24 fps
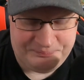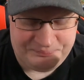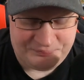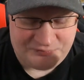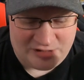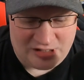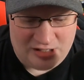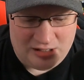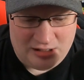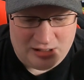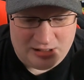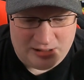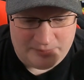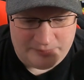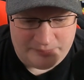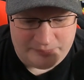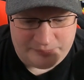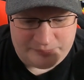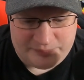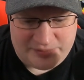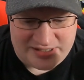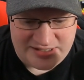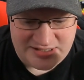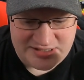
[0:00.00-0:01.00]
um,
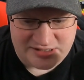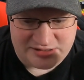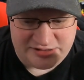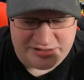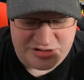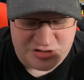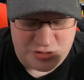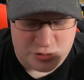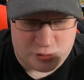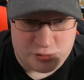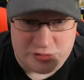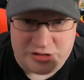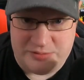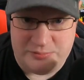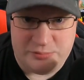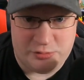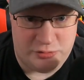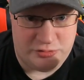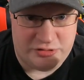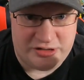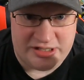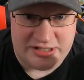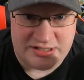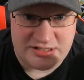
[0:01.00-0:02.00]
basically to reboot
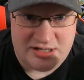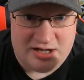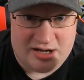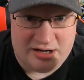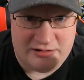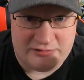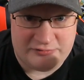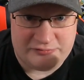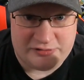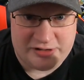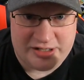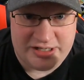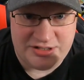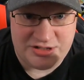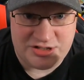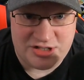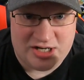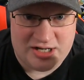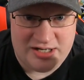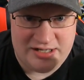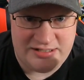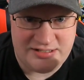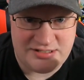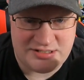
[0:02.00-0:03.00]
the entire
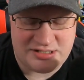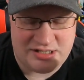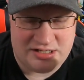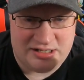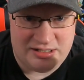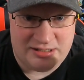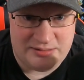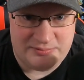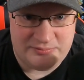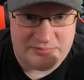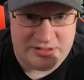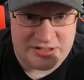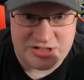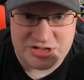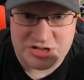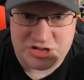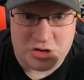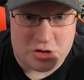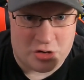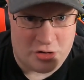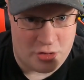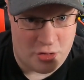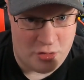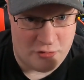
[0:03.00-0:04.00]
franchise um, and
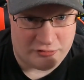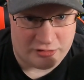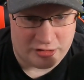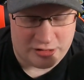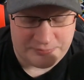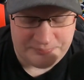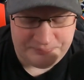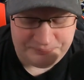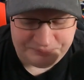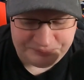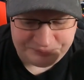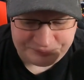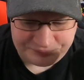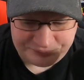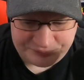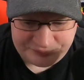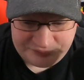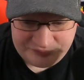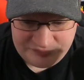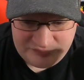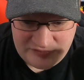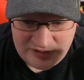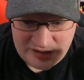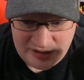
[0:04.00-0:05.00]
start over.
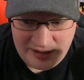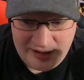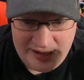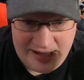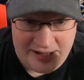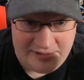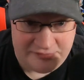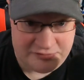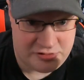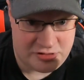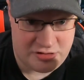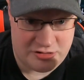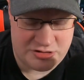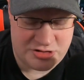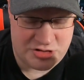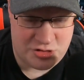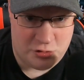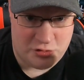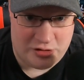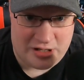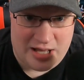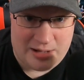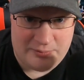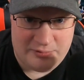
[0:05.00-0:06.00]
After Soul
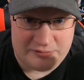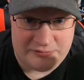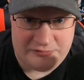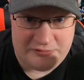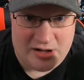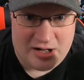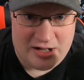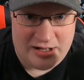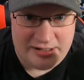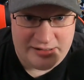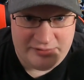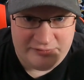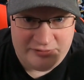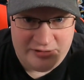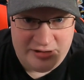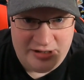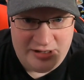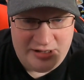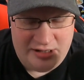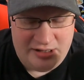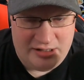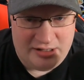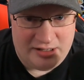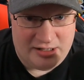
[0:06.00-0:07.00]
Calibur five,
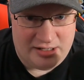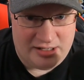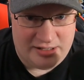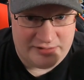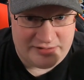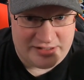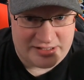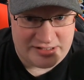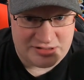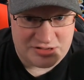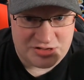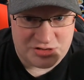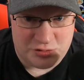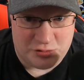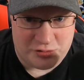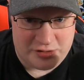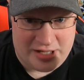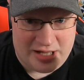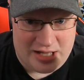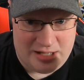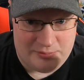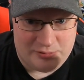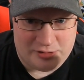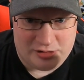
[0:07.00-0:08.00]
Uh, that Soul
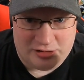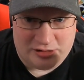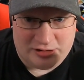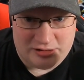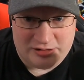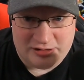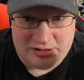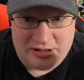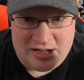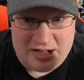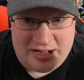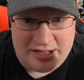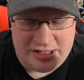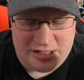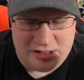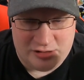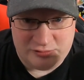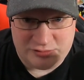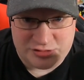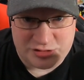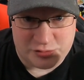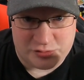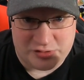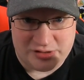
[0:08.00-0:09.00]
Calibur I O,
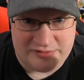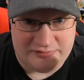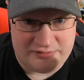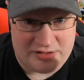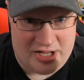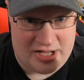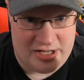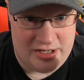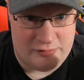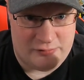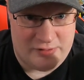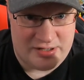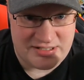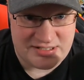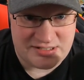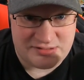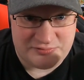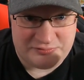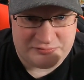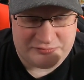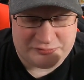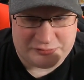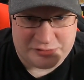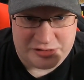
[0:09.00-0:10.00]
short-lived iOS
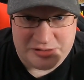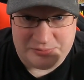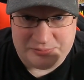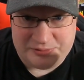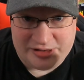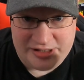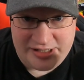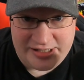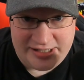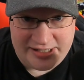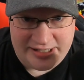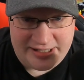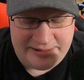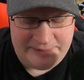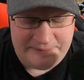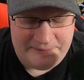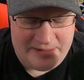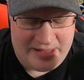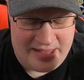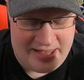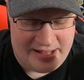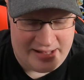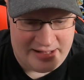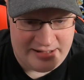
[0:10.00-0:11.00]
free-to-play game,
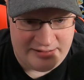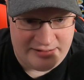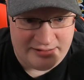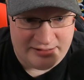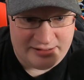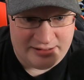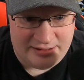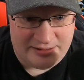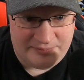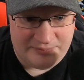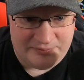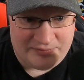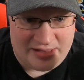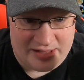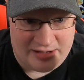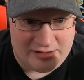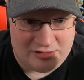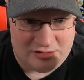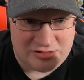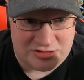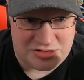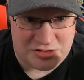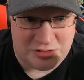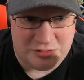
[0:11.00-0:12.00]
and um, that
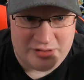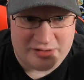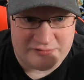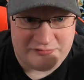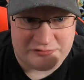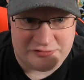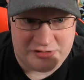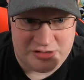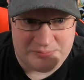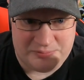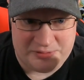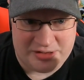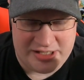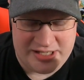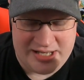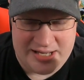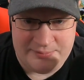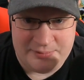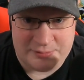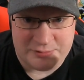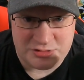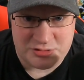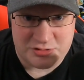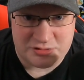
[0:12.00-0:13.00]
also that free-to-play game
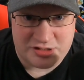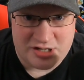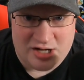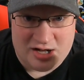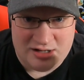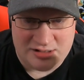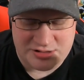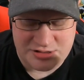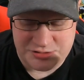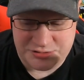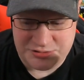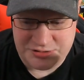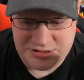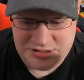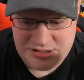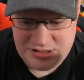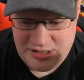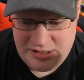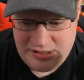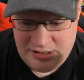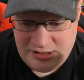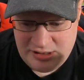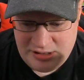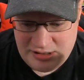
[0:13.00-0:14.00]
that was on consoles.
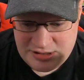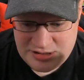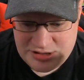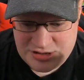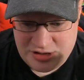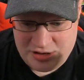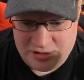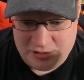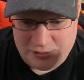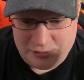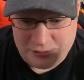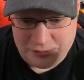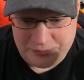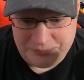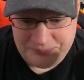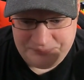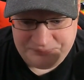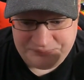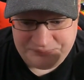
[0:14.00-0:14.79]
So